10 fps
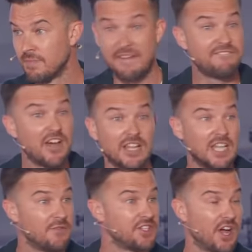I fell in
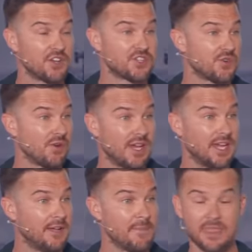love with Dawn
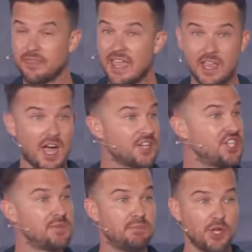Cherie. Thank God
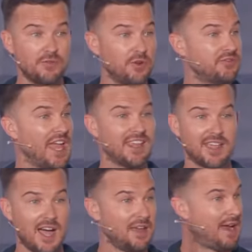she's beautiful. Thank
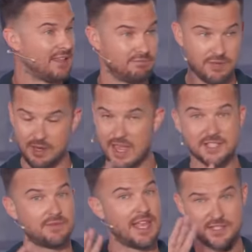God.
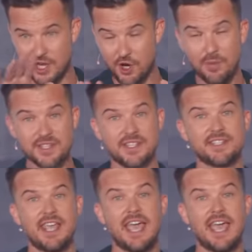That's none of your business.